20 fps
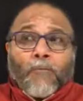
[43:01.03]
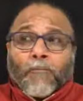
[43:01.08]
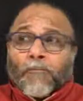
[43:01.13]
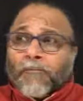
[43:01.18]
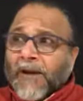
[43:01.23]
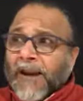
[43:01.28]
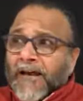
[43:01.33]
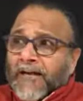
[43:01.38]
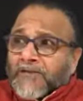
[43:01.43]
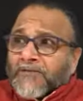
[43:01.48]

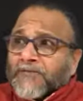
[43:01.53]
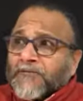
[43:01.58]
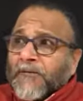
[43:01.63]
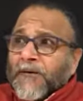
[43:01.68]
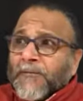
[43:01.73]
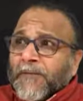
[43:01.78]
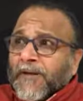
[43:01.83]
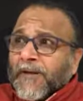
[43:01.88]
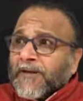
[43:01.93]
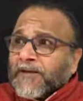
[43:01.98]

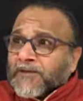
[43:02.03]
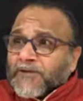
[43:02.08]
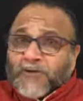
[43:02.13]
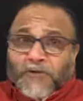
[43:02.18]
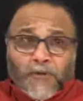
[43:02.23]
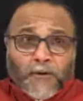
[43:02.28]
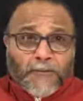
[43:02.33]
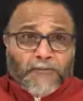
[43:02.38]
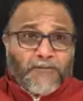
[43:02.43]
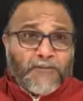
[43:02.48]
Blasphemy,
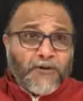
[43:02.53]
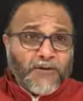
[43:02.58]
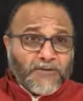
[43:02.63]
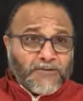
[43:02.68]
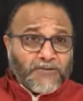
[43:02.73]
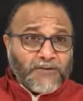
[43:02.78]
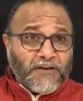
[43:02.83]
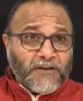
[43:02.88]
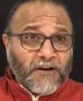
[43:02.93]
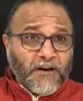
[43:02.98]

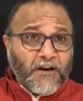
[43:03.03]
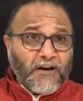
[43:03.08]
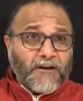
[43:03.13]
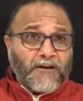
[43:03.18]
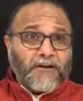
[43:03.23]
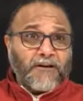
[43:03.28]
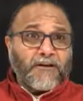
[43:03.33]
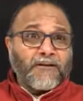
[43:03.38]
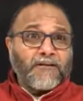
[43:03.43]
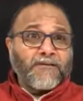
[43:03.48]
scriptures
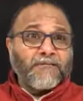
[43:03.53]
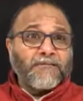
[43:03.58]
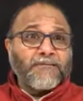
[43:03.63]
inert.